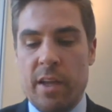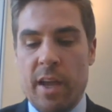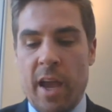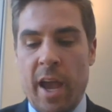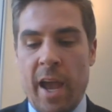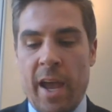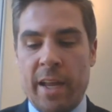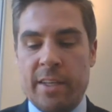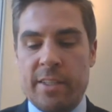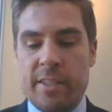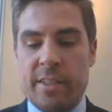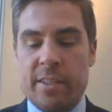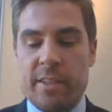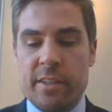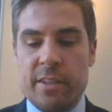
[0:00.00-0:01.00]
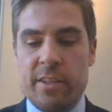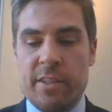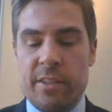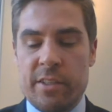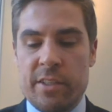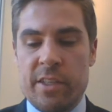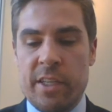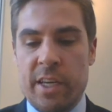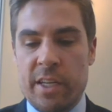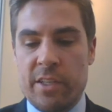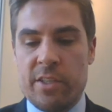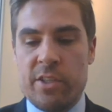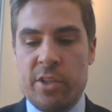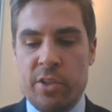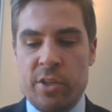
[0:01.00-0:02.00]
not to get
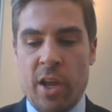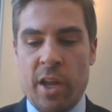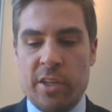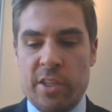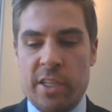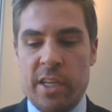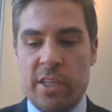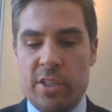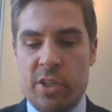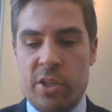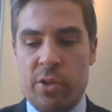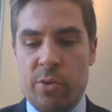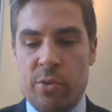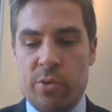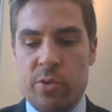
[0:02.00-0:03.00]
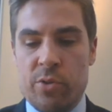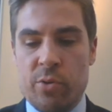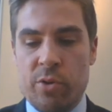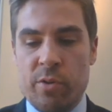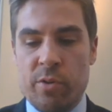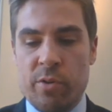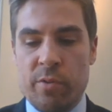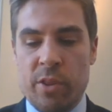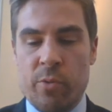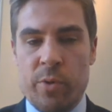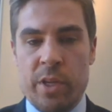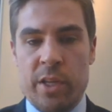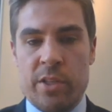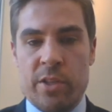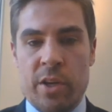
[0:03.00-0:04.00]
too sort of
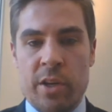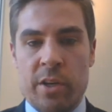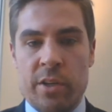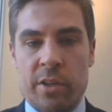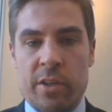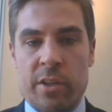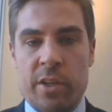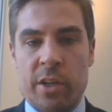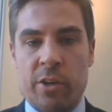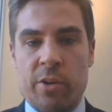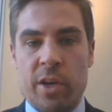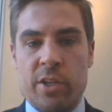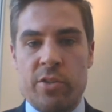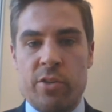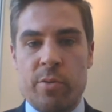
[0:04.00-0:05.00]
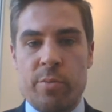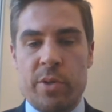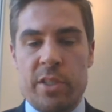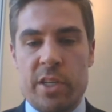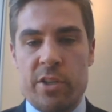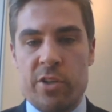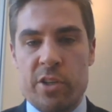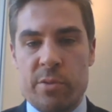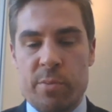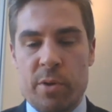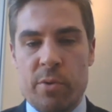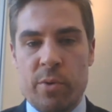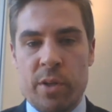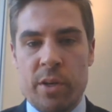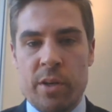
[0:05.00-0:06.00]
in the weeds on congressional procedures,
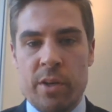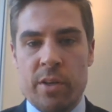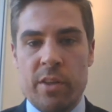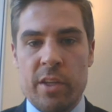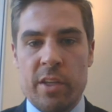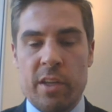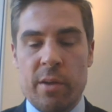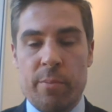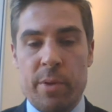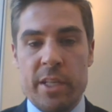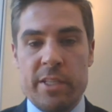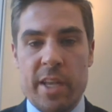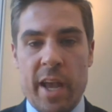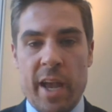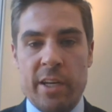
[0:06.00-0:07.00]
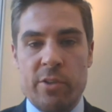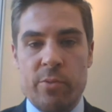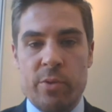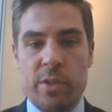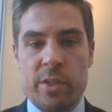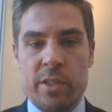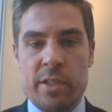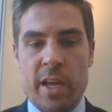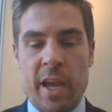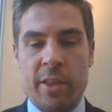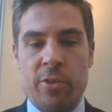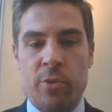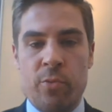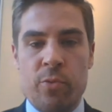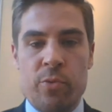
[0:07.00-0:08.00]
but when the Competes Act was
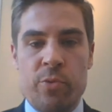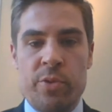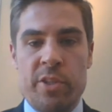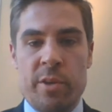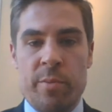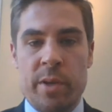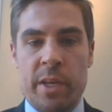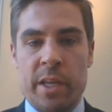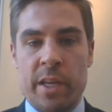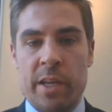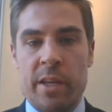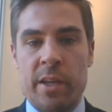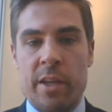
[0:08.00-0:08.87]
at the Rules Committee,